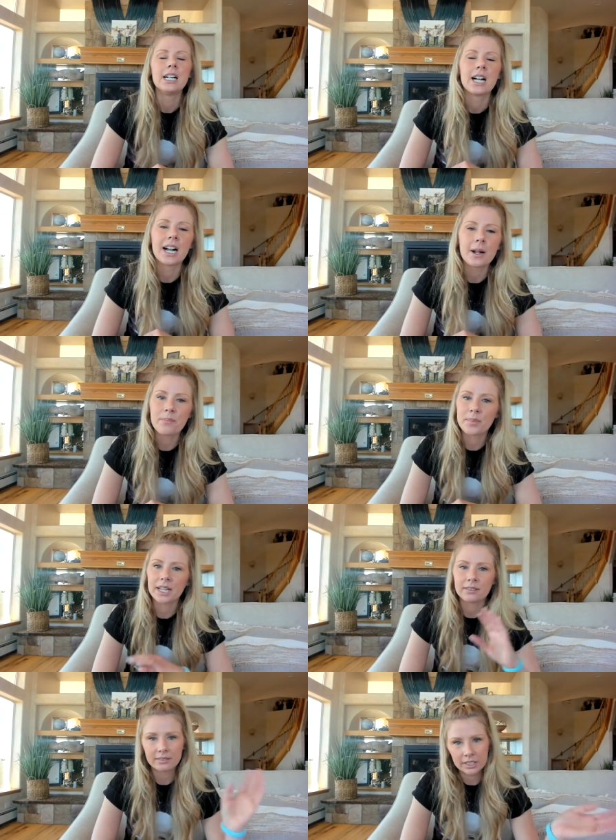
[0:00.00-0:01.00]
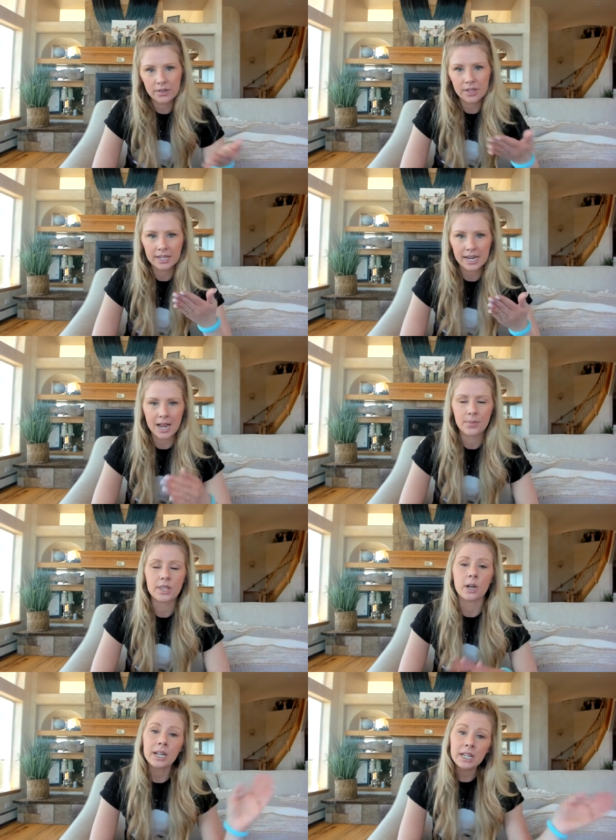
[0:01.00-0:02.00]
Um, but you know that kind of happened
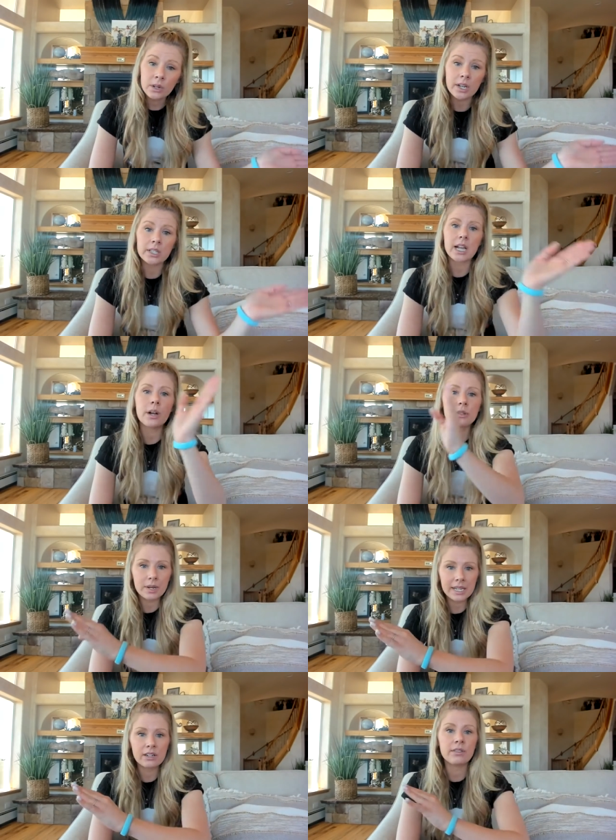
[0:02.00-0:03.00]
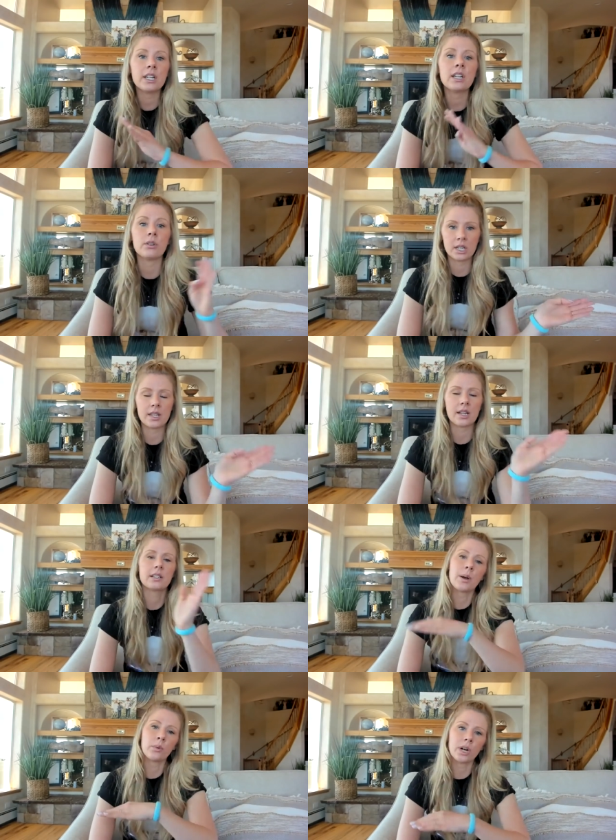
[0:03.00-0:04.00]
there. But anyways, I was making videos in that
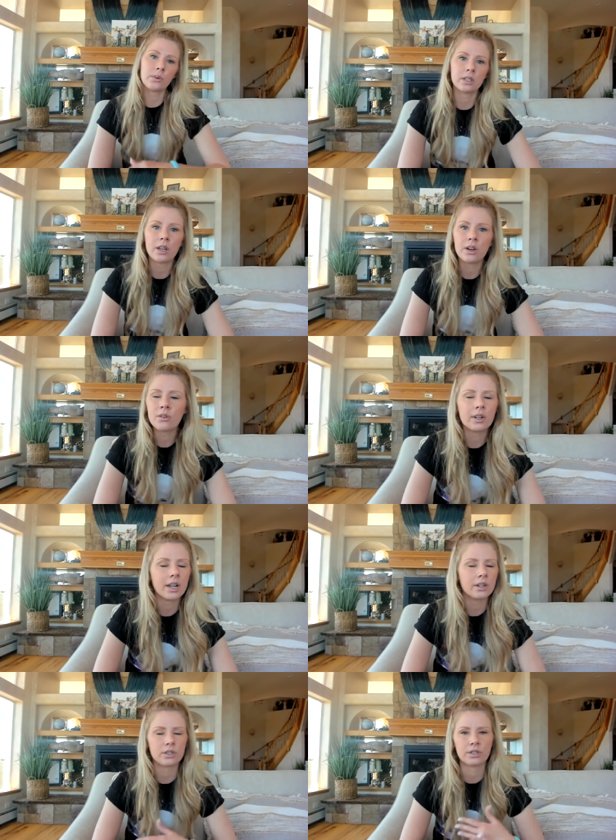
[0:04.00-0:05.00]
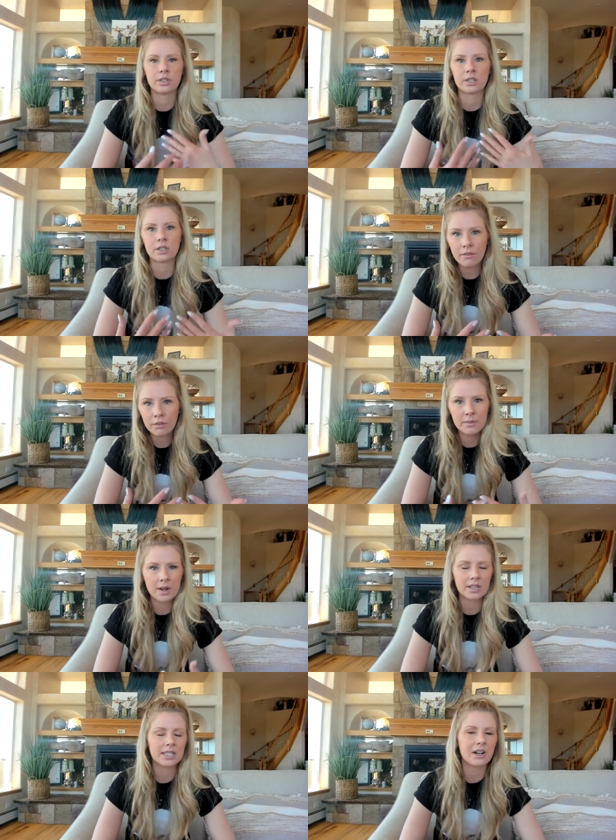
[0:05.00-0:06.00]
time where I was alone and just discovering
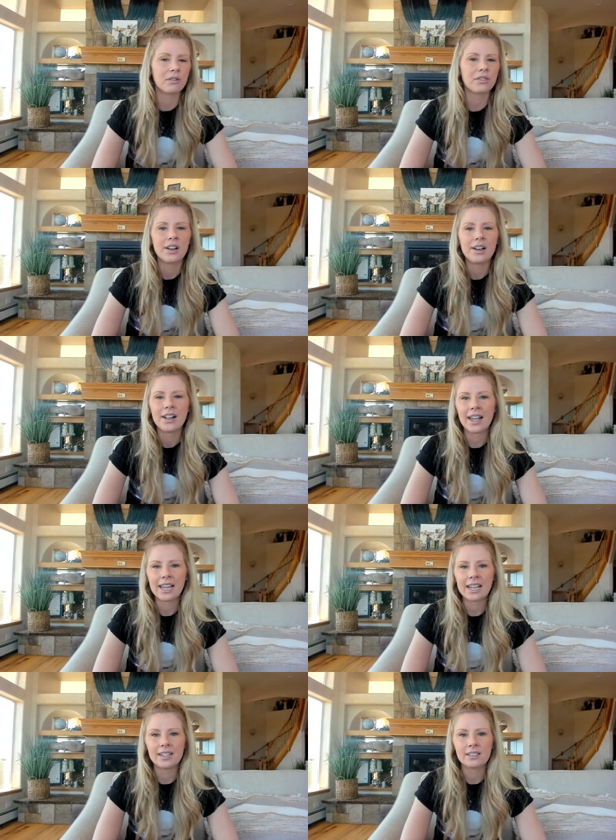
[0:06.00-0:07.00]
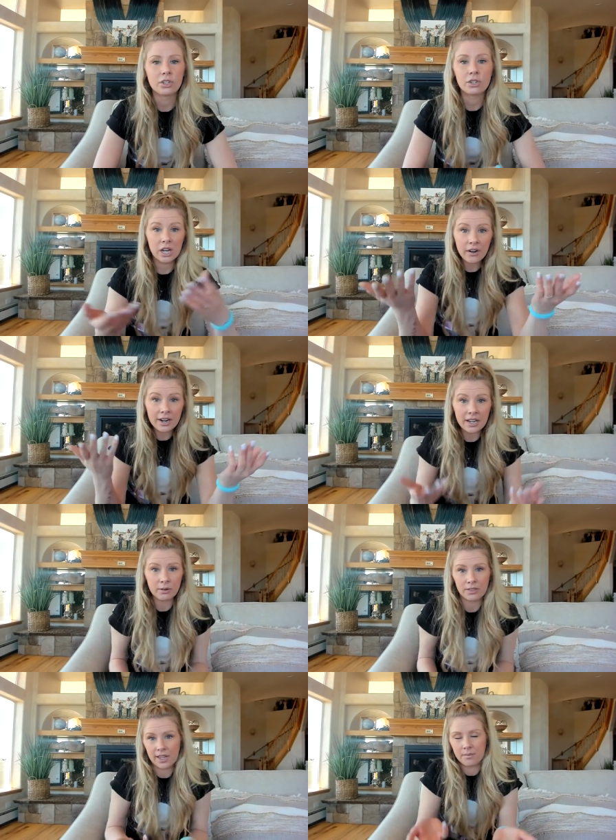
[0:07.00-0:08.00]
myself and just sharing it
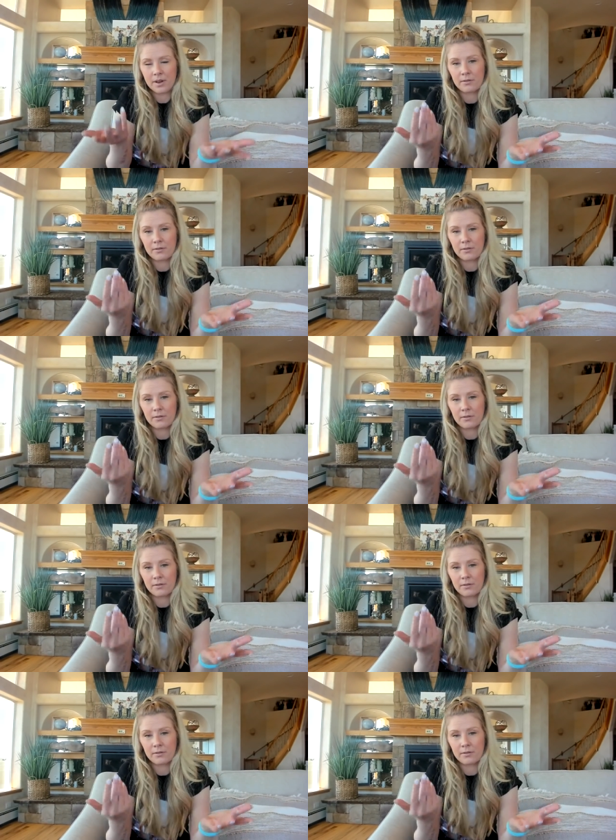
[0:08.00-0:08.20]
with like my